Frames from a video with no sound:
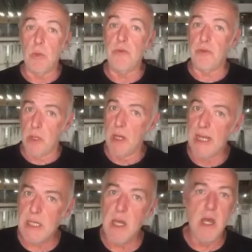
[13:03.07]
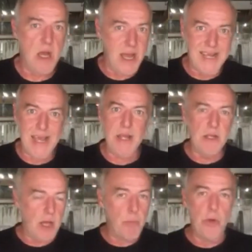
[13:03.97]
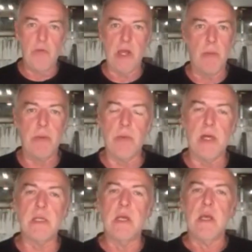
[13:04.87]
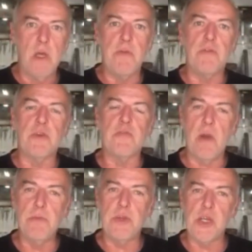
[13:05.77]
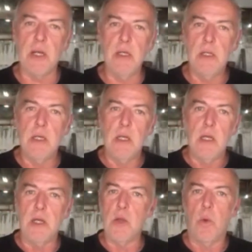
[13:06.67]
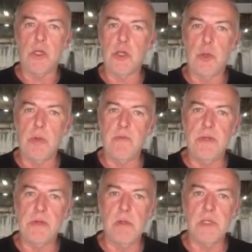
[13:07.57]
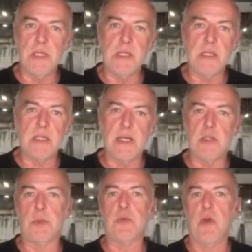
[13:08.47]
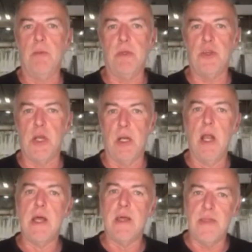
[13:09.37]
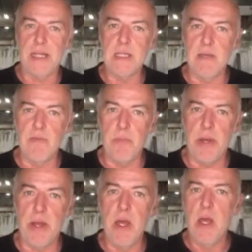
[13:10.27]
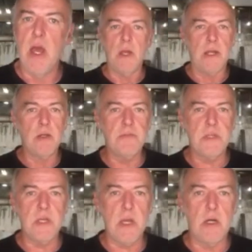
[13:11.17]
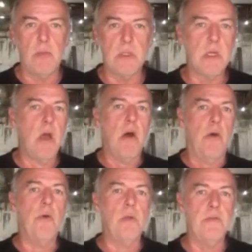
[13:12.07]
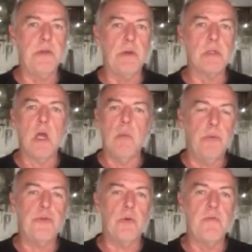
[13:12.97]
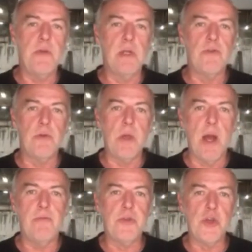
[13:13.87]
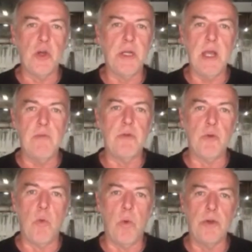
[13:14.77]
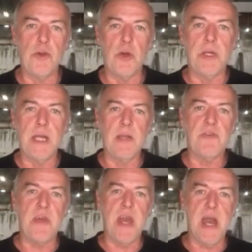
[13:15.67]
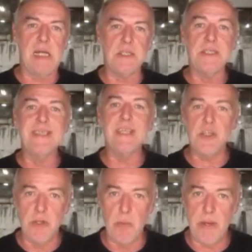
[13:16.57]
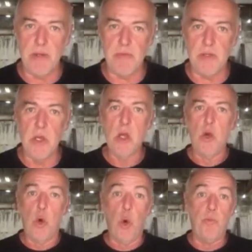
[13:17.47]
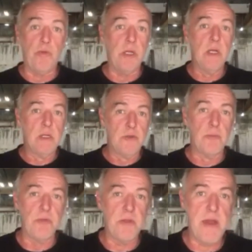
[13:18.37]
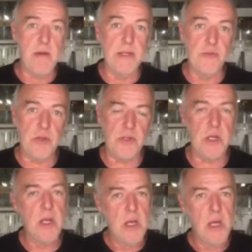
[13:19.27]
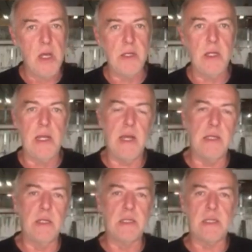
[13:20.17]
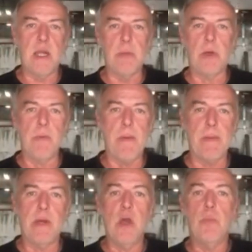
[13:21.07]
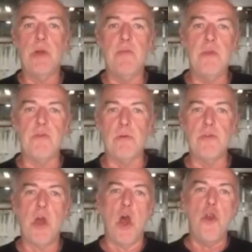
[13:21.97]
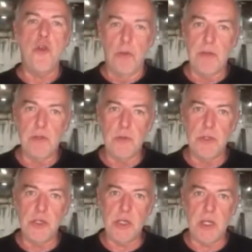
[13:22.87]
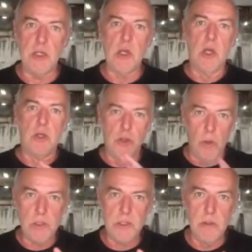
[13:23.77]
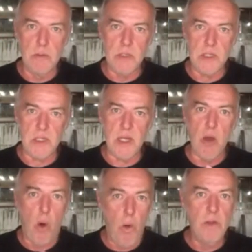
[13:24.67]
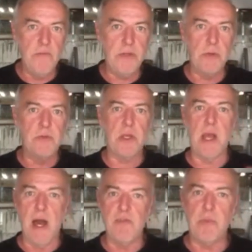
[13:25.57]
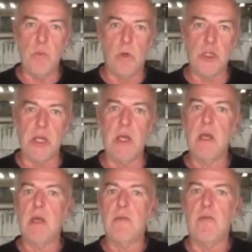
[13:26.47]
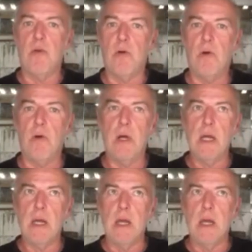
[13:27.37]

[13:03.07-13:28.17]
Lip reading: the ones that you like, again, I'm perfectly happy with that. If you've just found the channel and you watch a couple of videos and you decide to subscribe to the channel, that's even better. And I'd love to see your comments on all the videos. But don't feel as though you have to join if you don't want to join. It's there as an additional benefit. Hopefully, something there will interest you and you'll decide to become a member. But if you don't, nothing's going to change. You're still going to see all the videos that you have been watching for,